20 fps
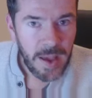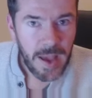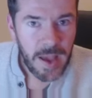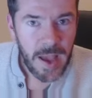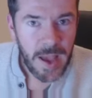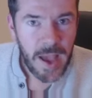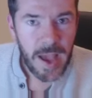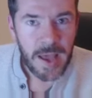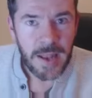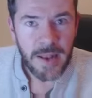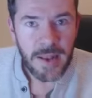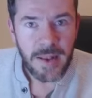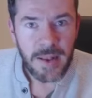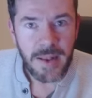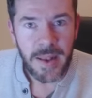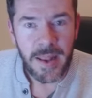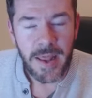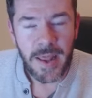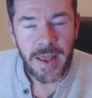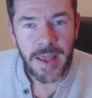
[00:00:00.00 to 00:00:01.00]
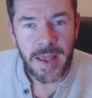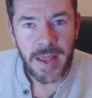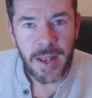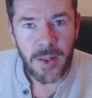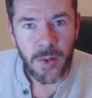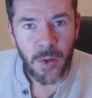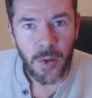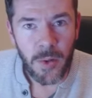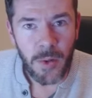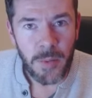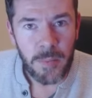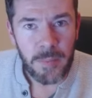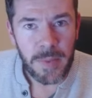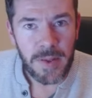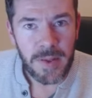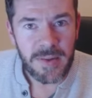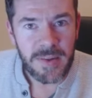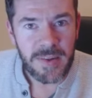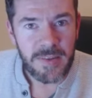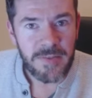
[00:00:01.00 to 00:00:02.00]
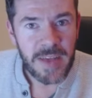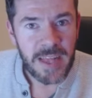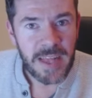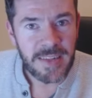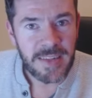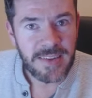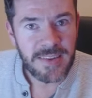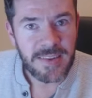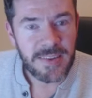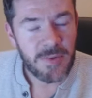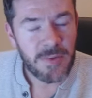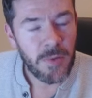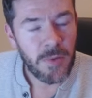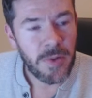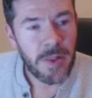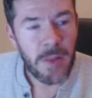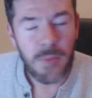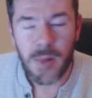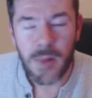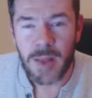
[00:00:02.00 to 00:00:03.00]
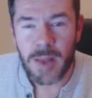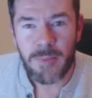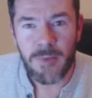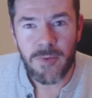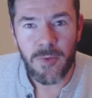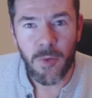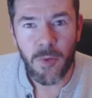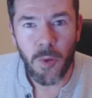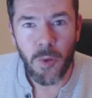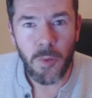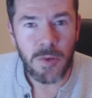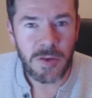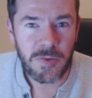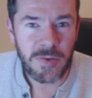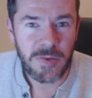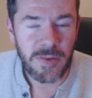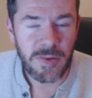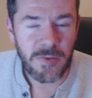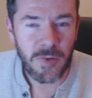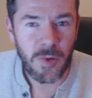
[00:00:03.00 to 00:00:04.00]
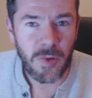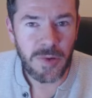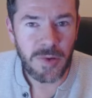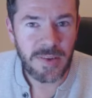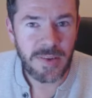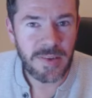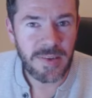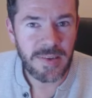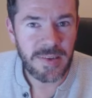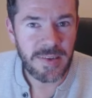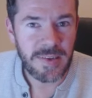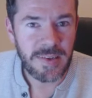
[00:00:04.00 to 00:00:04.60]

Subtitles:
and it not be as advanced as the one I played before, which was of course